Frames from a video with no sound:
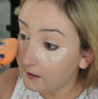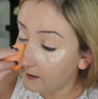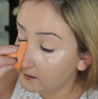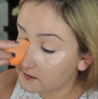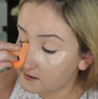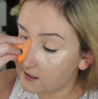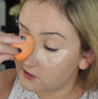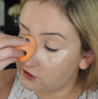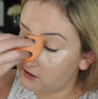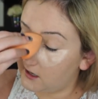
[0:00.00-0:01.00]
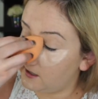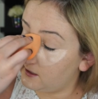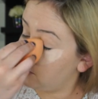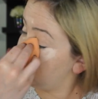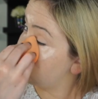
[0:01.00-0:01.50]
And it's not
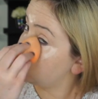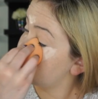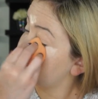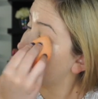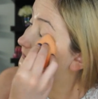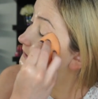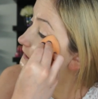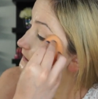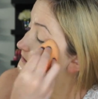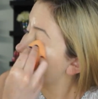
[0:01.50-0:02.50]
drying, which is really nice